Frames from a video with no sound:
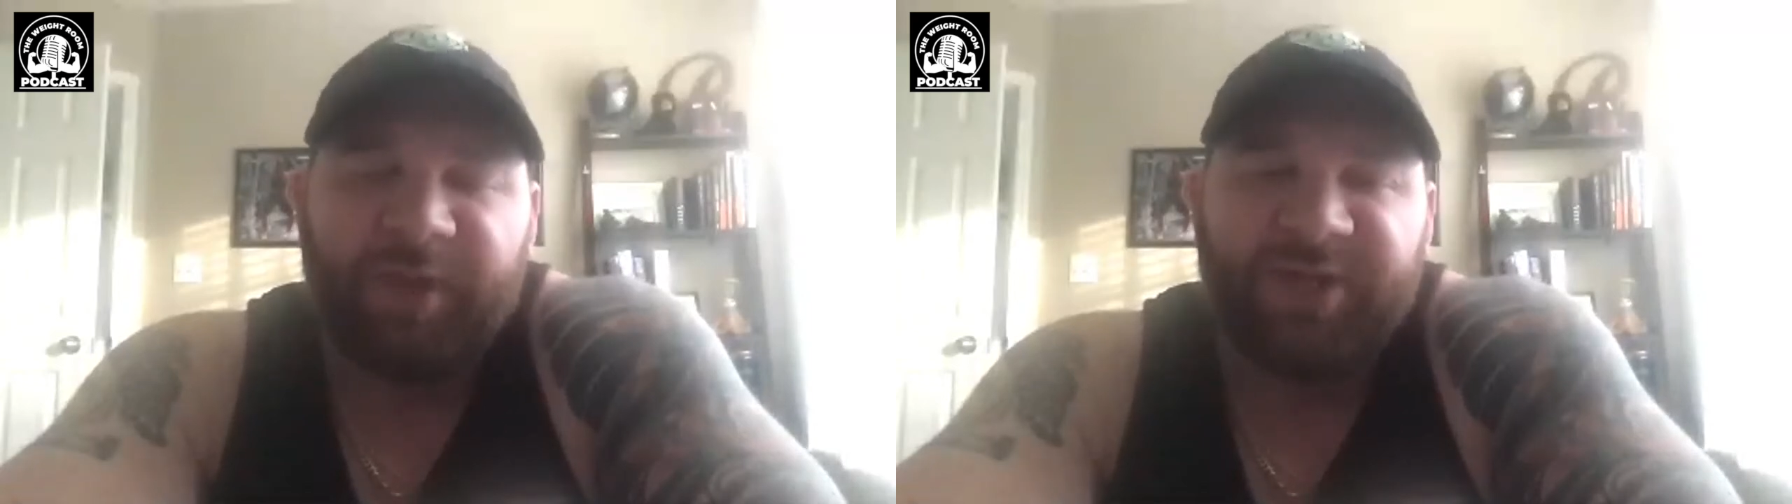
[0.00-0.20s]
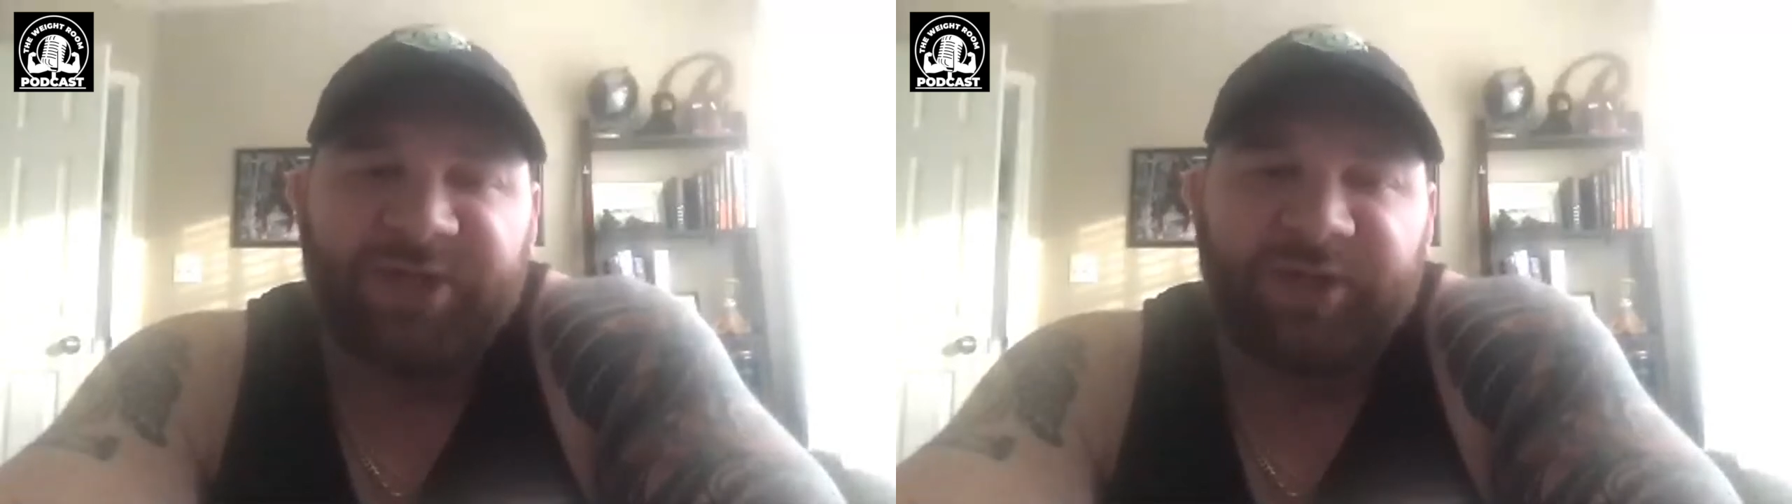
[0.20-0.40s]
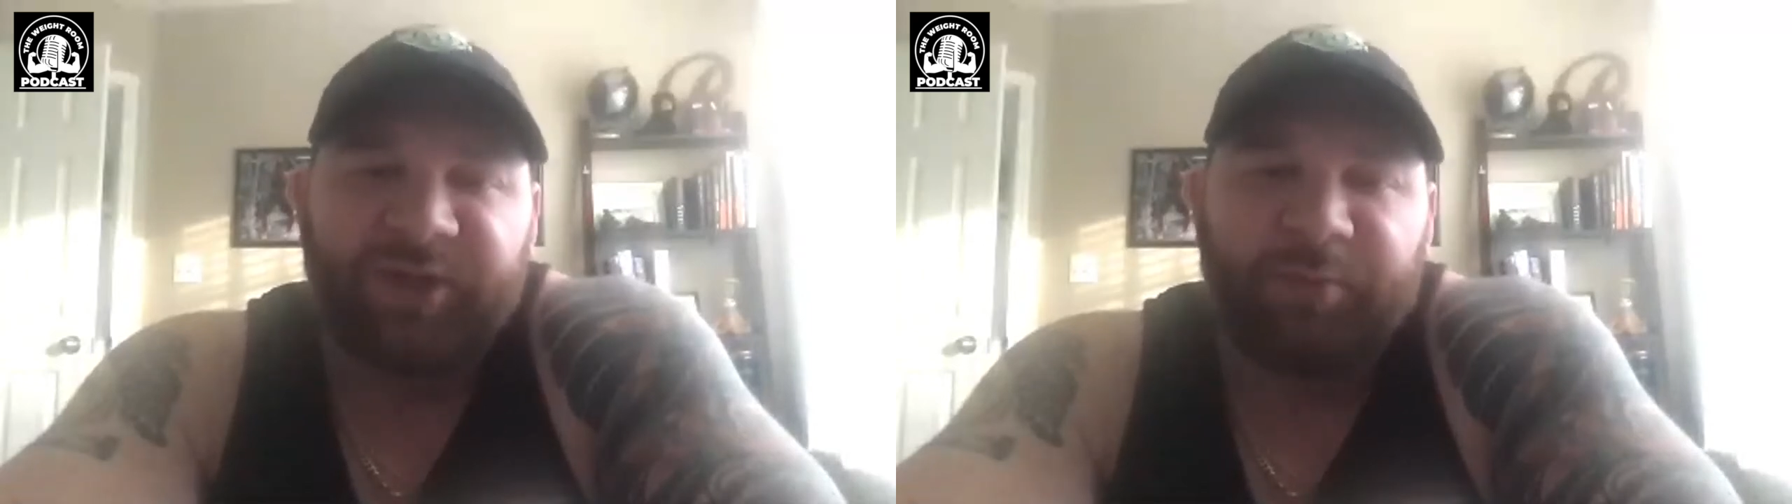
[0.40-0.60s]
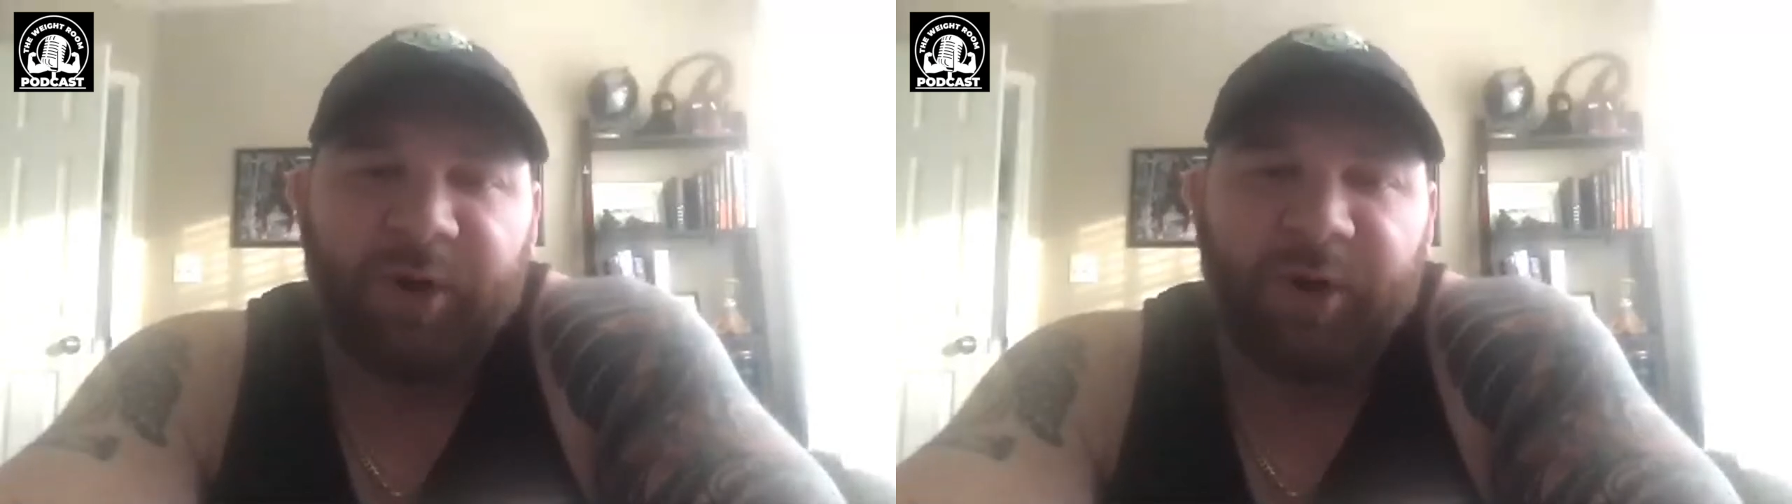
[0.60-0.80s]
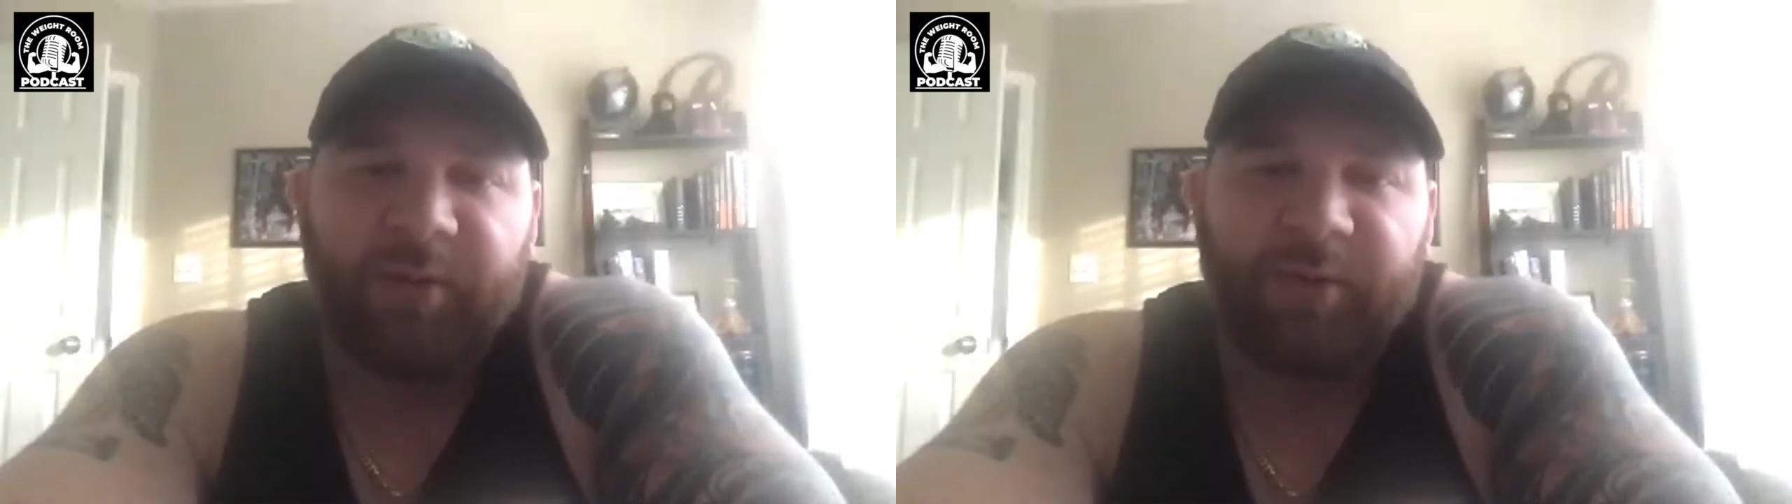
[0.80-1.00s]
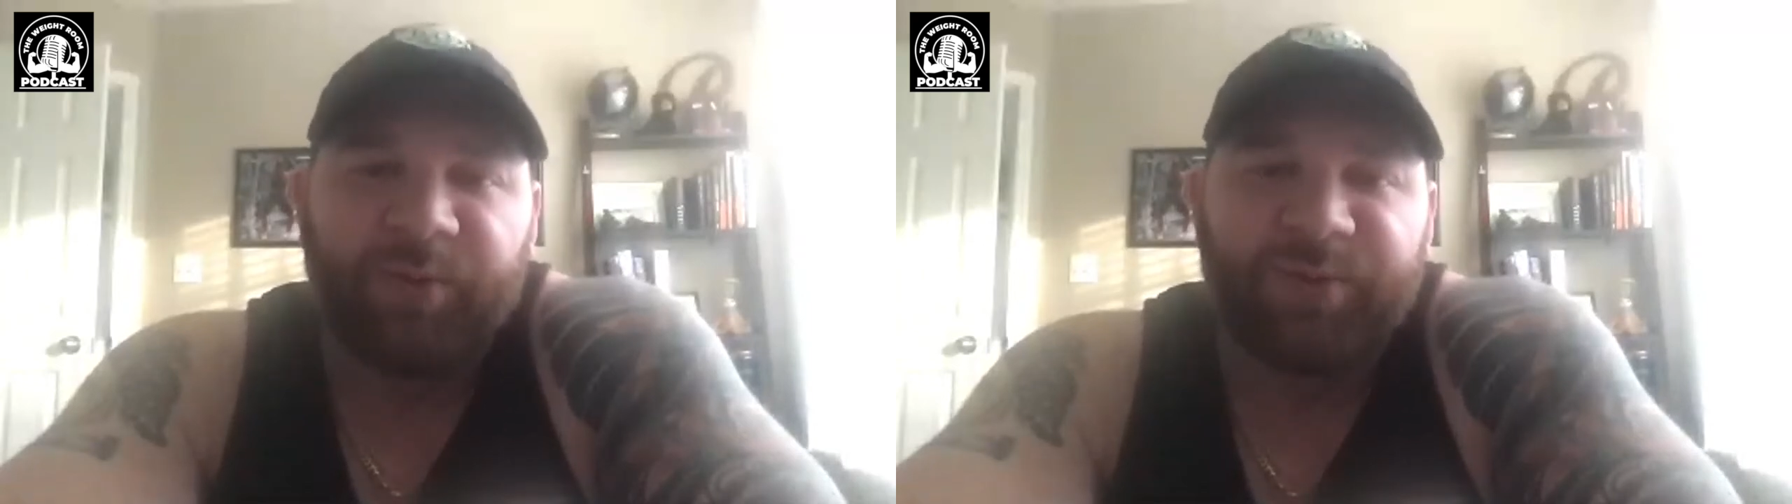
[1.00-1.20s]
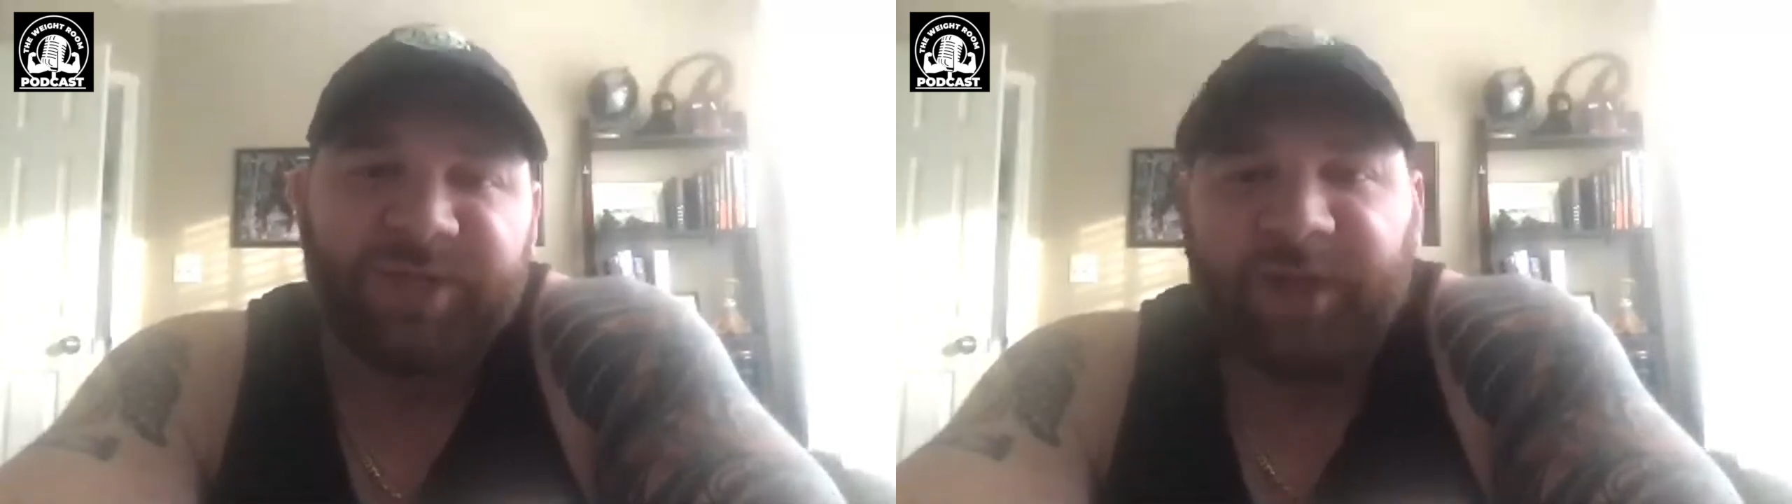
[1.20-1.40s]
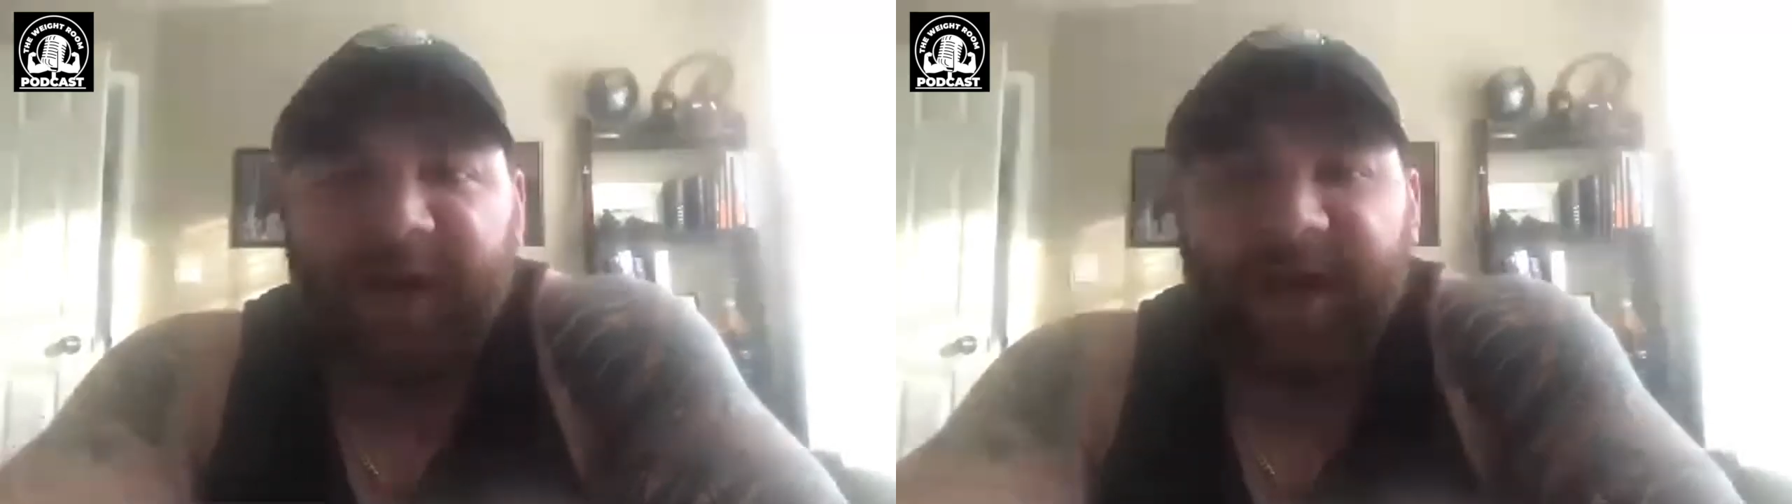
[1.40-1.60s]
mention their problems
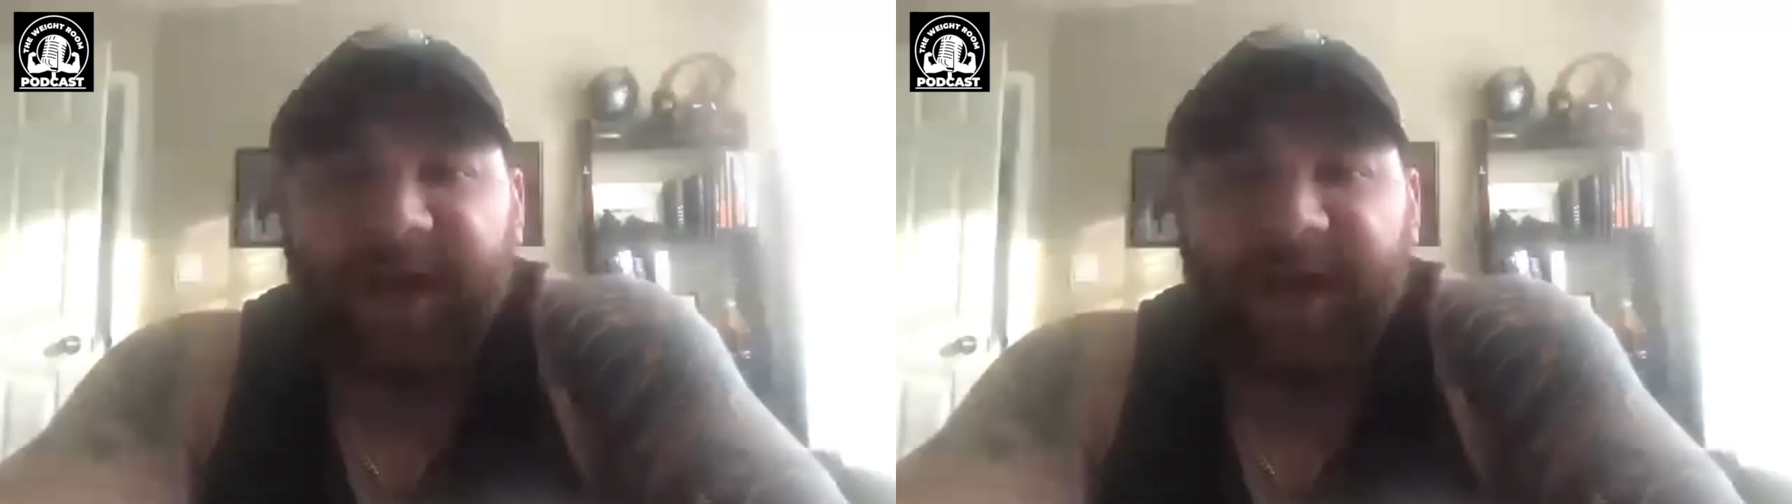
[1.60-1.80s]
so